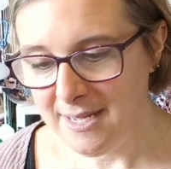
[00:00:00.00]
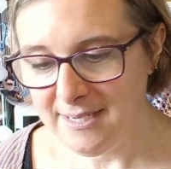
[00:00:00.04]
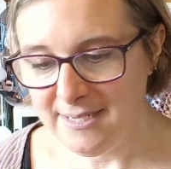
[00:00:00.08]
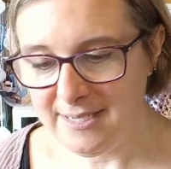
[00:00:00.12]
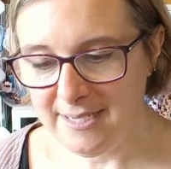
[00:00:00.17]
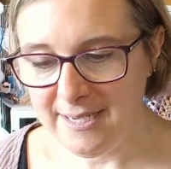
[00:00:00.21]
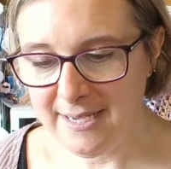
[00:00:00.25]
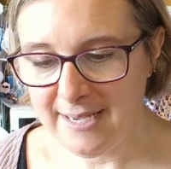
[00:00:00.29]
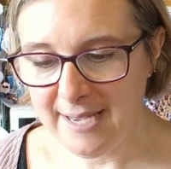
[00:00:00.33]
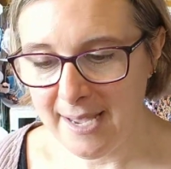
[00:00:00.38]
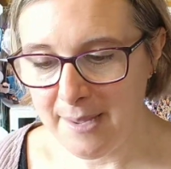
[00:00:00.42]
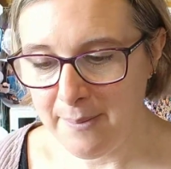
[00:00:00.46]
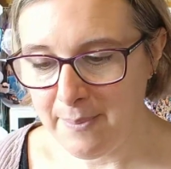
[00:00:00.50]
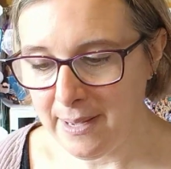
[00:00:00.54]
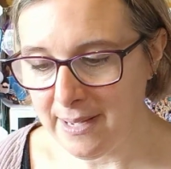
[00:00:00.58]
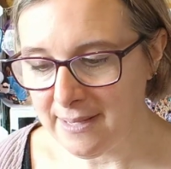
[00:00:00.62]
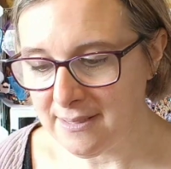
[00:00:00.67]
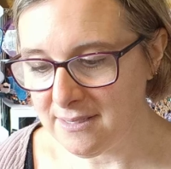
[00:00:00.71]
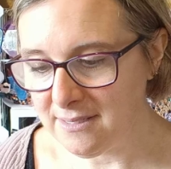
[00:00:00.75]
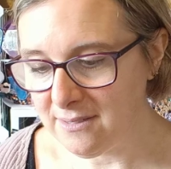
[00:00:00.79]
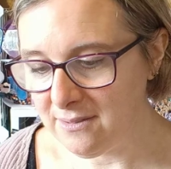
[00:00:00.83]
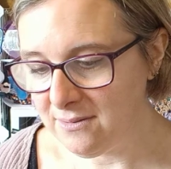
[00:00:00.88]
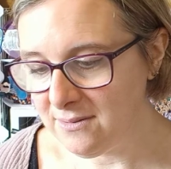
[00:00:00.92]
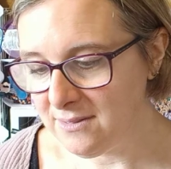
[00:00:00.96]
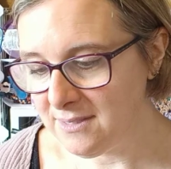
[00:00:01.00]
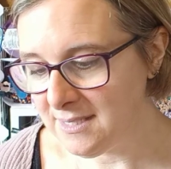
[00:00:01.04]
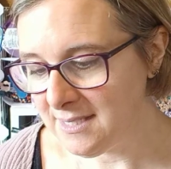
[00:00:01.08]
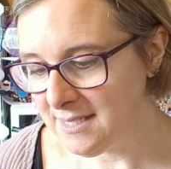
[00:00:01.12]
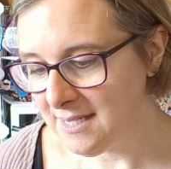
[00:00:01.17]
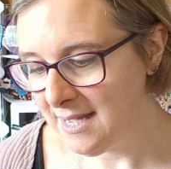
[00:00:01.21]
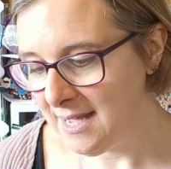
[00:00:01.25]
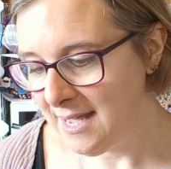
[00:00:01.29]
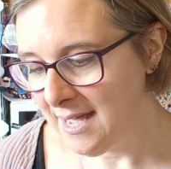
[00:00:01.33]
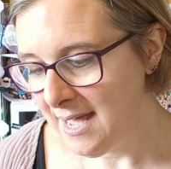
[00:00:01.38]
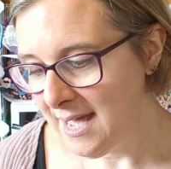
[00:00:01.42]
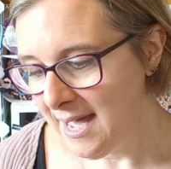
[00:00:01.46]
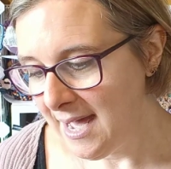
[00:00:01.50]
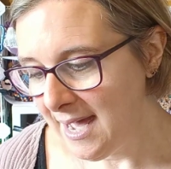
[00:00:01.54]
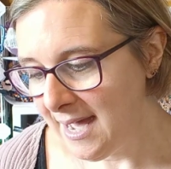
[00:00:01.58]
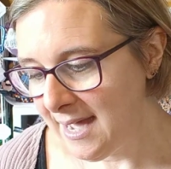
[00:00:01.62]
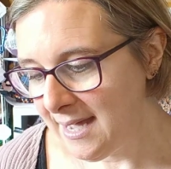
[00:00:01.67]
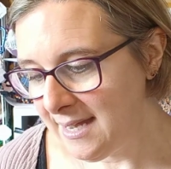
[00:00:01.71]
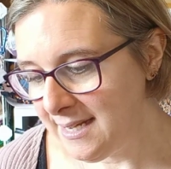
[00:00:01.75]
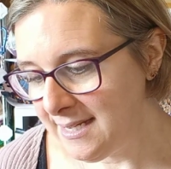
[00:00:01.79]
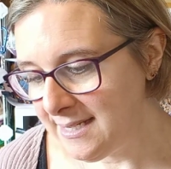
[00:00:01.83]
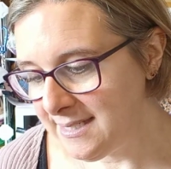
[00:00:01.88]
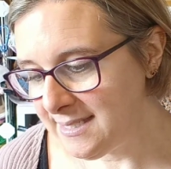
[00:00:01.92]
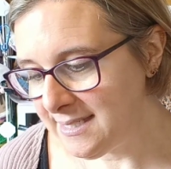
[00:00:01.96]
DK patterns,
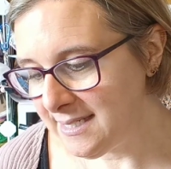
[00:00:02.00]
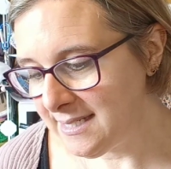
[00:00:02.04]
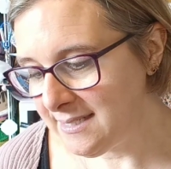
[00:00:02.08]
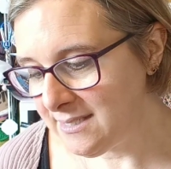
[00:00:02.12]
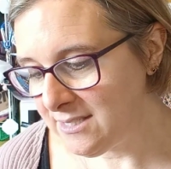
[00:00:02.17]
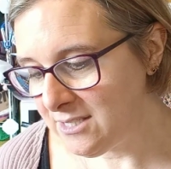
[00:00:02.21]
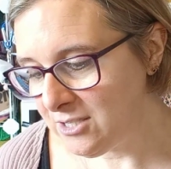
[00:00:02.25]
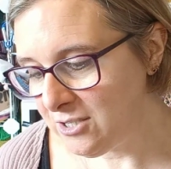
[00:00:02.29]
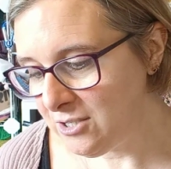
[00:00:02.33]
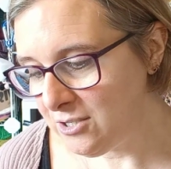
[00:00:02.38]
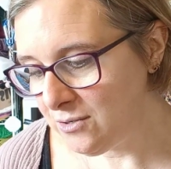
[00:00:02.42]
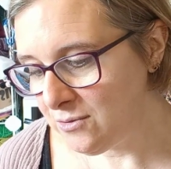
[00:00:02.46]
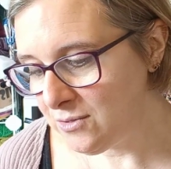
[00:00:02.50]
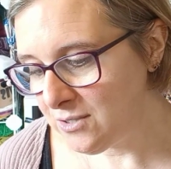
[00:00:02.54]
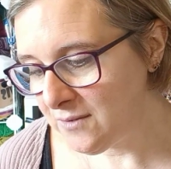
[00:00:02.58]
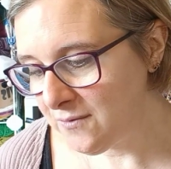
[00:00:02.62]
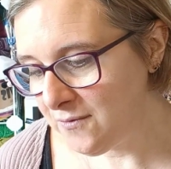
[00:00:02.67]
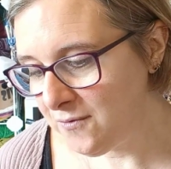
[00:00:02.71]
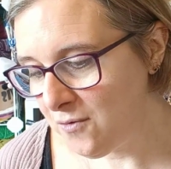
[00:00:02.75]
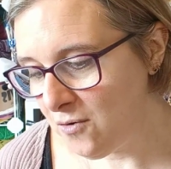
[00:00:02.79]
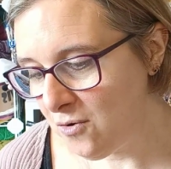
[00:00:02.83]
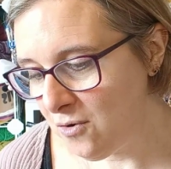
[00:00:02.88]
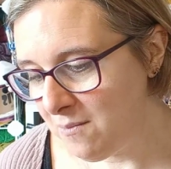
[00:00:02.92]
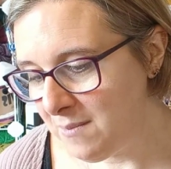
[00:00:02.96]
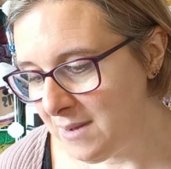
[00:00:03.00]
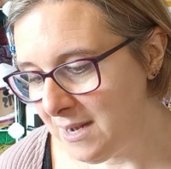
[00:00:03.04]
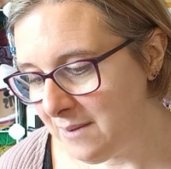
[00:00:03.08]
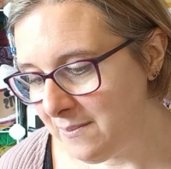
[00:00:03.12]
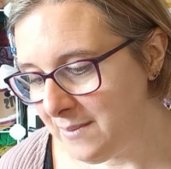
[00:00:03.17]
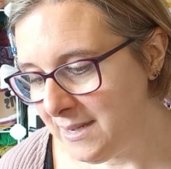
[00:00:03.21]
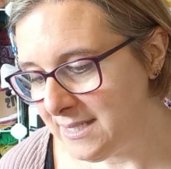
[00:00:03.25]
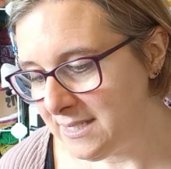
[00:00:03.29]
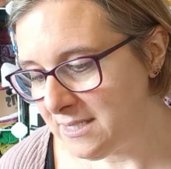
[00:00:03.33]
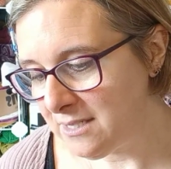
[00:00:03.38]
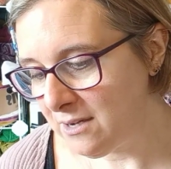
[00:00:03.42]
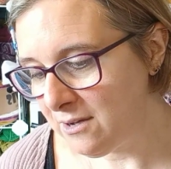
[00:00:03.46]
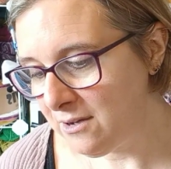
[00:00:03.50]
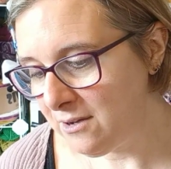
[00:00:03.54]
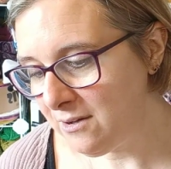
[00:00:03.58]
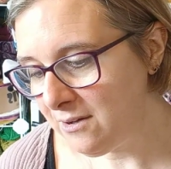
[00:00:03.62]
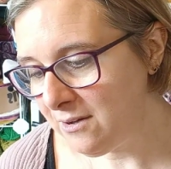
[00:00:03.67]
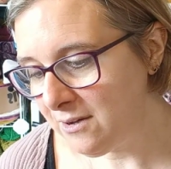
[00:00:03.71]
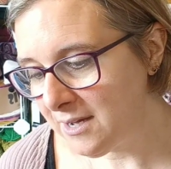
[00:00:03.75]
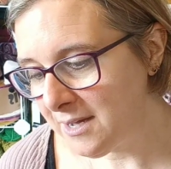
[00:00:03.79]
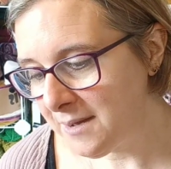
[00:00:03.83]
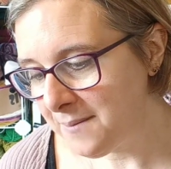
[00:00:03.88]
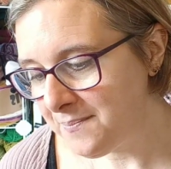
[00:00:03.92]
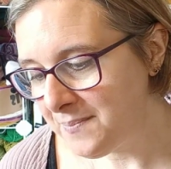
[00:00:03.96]
and it says to use a 4mm
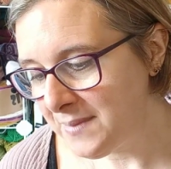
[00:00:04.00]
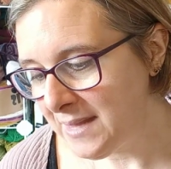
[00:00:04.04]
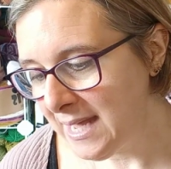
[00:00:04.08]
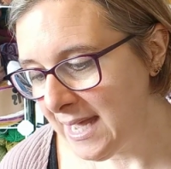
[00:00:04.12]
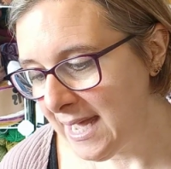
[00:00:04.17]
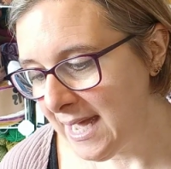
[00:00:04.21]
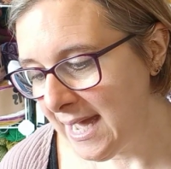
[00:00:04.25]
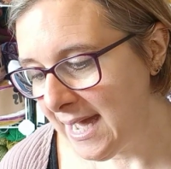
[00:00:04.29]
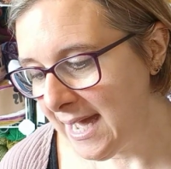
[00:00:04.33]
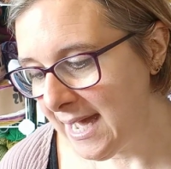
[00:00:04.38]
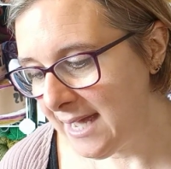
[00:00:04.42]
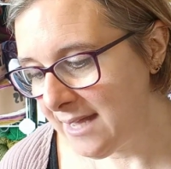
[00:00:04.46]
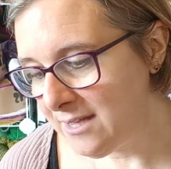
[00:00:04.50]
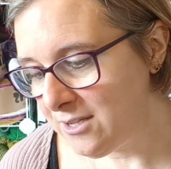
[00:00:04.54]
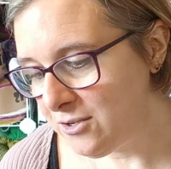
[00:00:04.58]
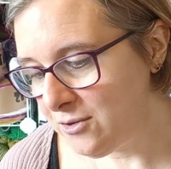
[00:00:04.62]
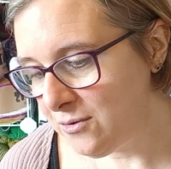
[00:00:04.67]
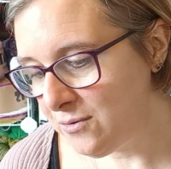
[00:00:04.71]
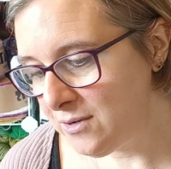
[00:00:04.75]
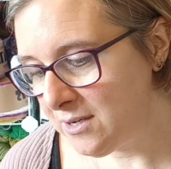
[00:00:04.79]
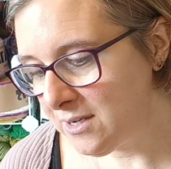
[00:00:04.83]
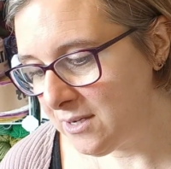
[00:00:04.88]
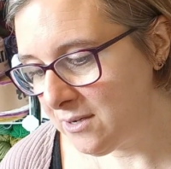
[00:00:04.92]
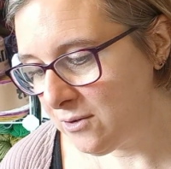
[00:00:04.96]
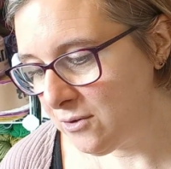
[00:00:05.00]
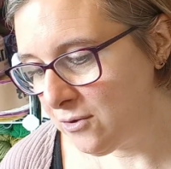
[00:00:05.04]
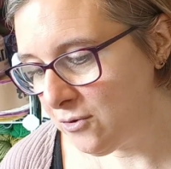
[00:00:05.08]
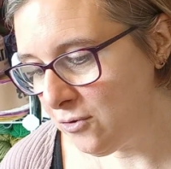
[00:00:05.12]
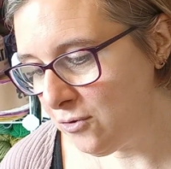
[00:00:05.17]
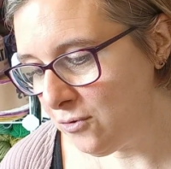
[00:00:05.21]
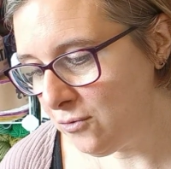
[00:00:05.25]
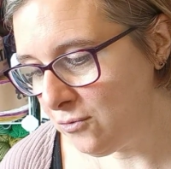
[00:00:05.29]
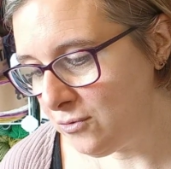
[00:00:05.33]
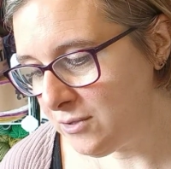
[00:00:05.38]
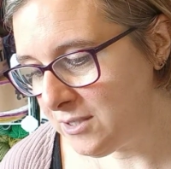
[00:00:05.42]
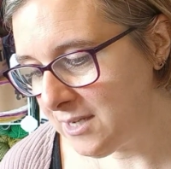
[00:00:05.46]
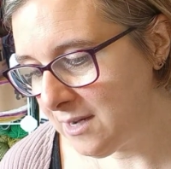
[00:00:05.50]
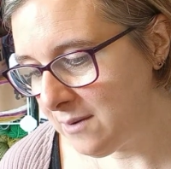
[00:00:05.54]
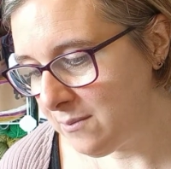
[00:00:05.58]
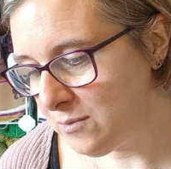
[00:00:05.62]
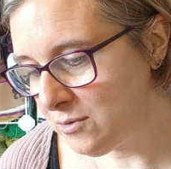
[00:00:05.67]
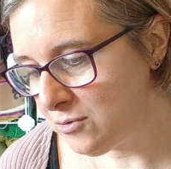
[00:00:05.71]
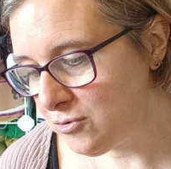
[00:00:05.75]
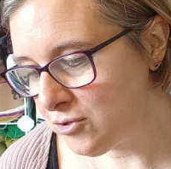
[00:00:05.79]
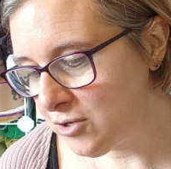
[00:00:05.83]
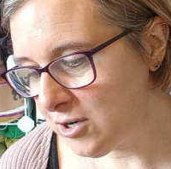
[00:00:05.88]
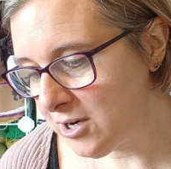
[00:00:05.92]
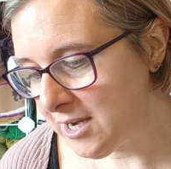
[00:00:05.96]
hook, and you can cool,
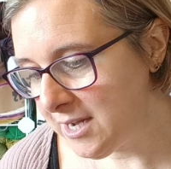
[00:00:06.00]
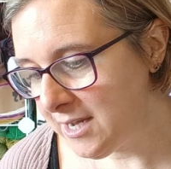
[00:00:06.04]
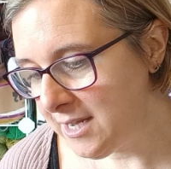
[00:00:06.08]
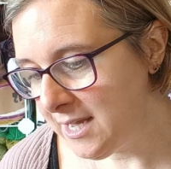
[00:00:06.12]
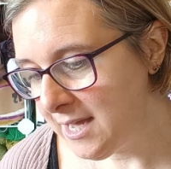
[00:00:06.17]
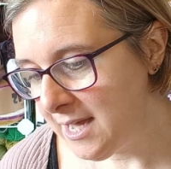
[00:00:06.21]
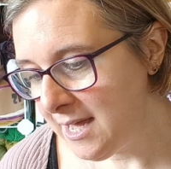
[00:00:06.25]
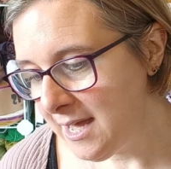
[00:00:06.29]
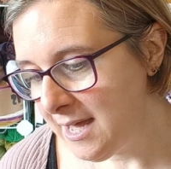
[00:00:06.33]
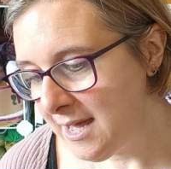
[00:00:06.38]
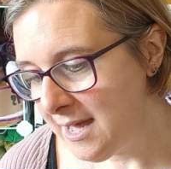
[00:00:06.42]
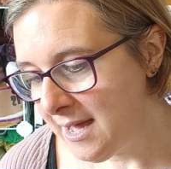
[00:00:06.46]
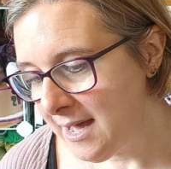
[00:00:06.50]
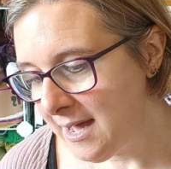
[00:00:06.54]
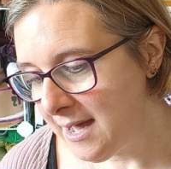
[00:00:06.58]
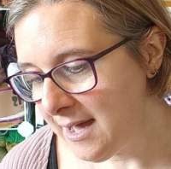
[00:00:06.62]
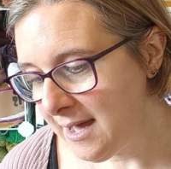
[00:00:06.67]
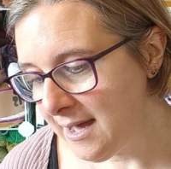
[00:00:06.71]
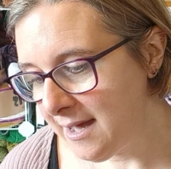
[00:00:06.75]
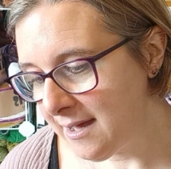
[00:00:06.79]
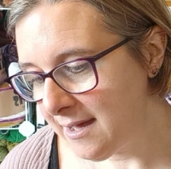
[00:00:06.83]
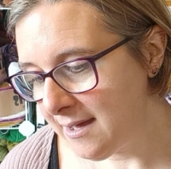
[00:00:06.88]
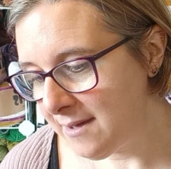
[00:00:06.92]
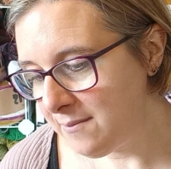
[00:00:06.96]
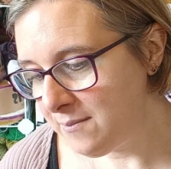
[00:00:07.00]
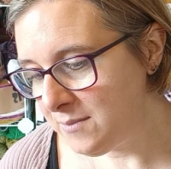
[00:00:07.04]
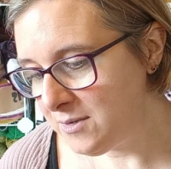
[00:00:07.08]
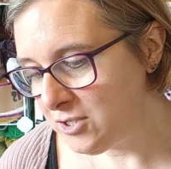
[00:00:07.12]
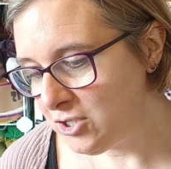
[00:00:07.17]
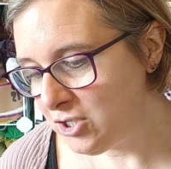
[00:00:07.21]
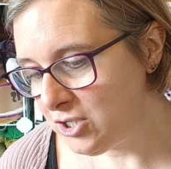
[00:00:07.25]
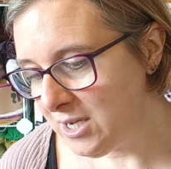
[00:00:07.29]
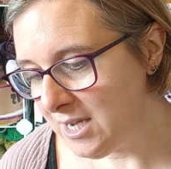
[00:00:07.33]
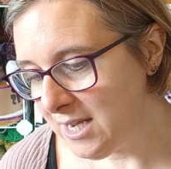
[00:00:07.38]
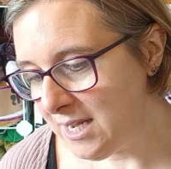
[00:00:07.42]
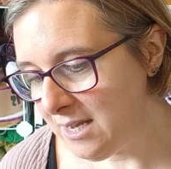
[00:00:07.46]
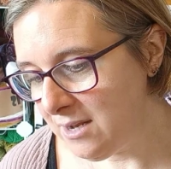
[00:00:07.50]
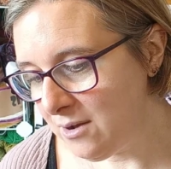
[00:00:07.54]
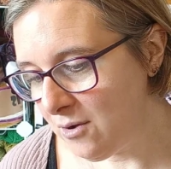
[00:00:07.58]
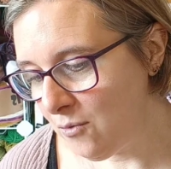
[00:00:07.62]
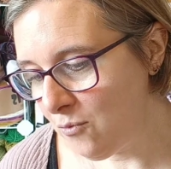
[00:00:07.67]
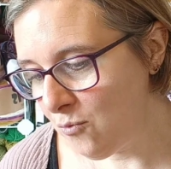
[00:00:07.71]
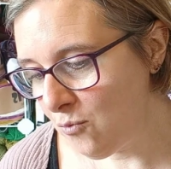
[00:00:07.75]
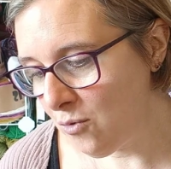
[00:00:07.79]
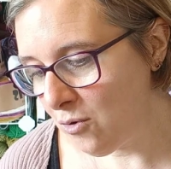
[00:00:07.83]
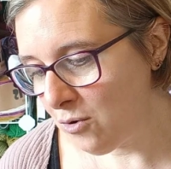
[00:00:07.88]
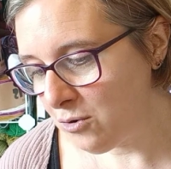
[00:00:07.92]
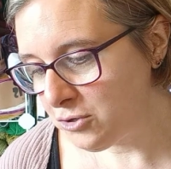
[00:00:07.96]
tumble dry, machine
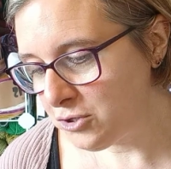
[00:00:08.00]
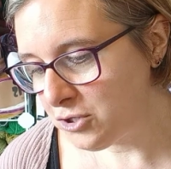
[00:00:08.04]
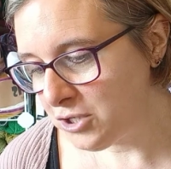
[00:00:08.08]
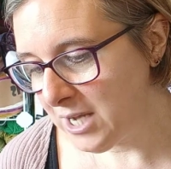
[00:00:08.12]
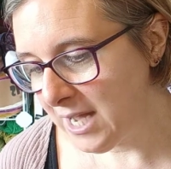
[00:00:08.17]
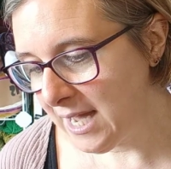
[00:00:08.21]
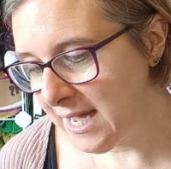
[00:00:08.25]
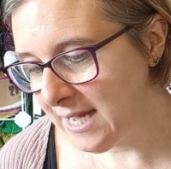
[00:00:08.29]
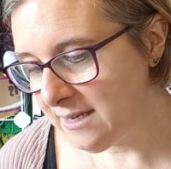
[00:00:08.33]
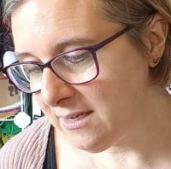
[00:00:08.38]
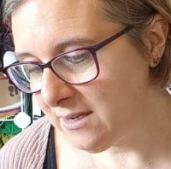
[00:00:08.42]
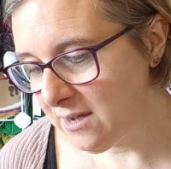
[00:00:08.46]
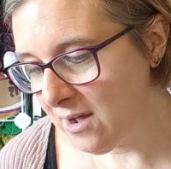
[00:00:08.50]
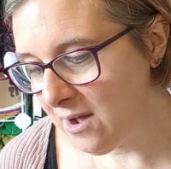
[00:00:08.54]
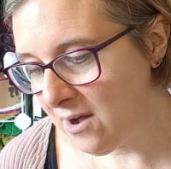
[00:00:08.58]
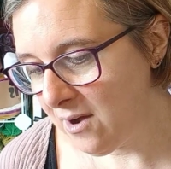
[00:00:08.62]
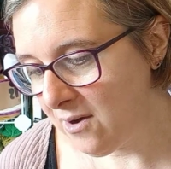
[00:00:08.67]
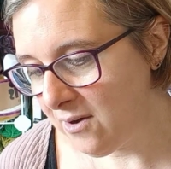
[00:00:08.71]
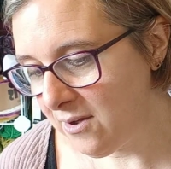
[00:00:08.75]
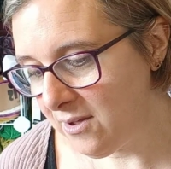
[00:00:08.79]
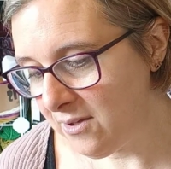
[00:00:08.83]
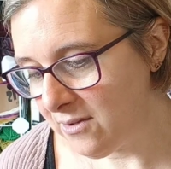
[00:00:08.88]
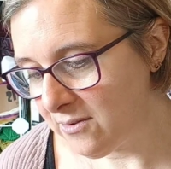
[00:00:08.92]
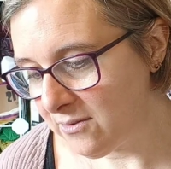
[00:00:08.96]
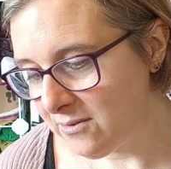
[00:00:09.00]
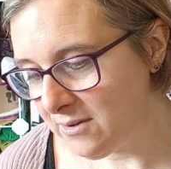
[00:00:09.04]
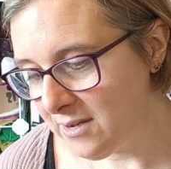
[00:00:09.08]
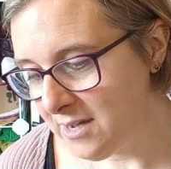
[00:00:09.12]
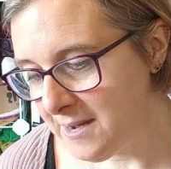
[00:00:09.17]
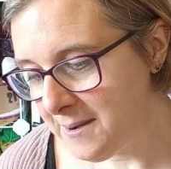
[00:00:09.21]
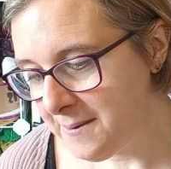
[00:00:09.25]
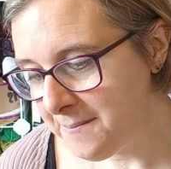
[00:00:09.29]
wash and iron,